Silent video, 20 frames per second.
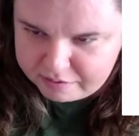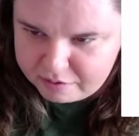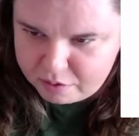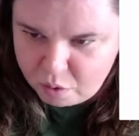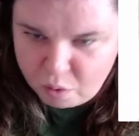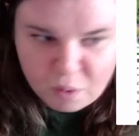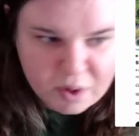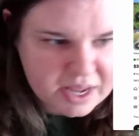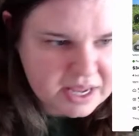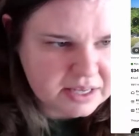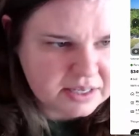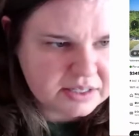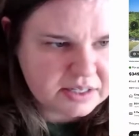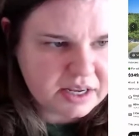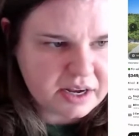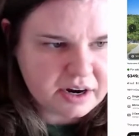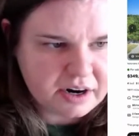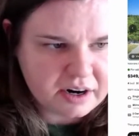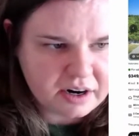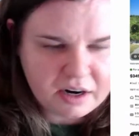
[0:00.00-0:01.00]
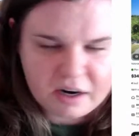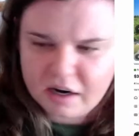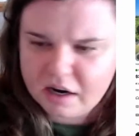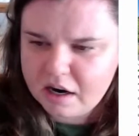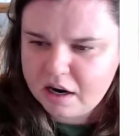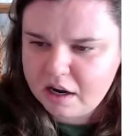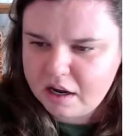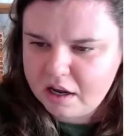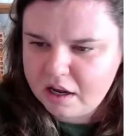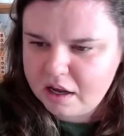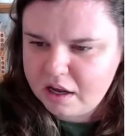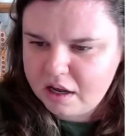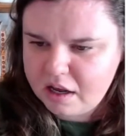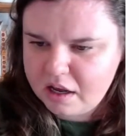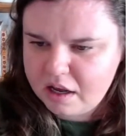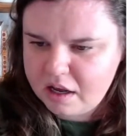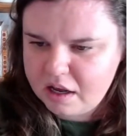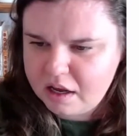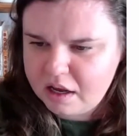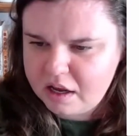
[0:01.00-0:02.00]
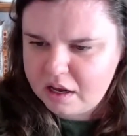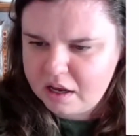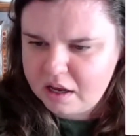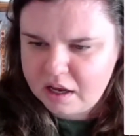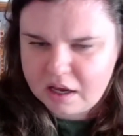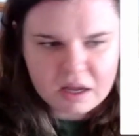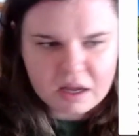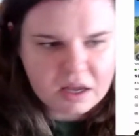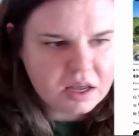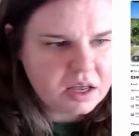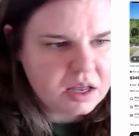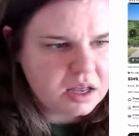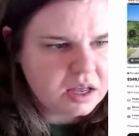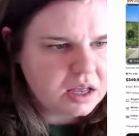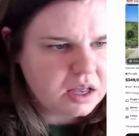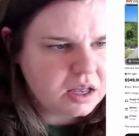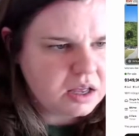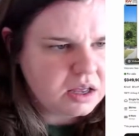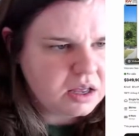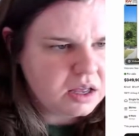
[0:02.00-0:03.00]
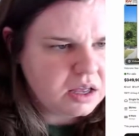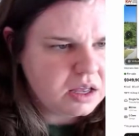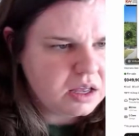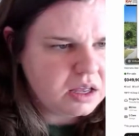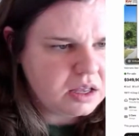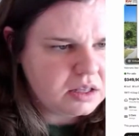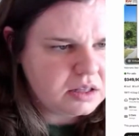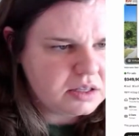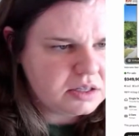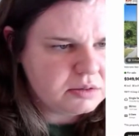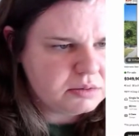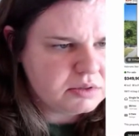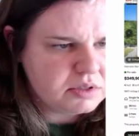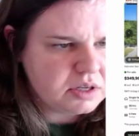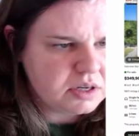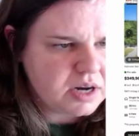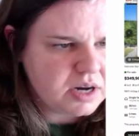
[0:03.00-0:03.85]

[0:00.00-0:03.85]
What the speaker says: weeks here. Uh, this one's on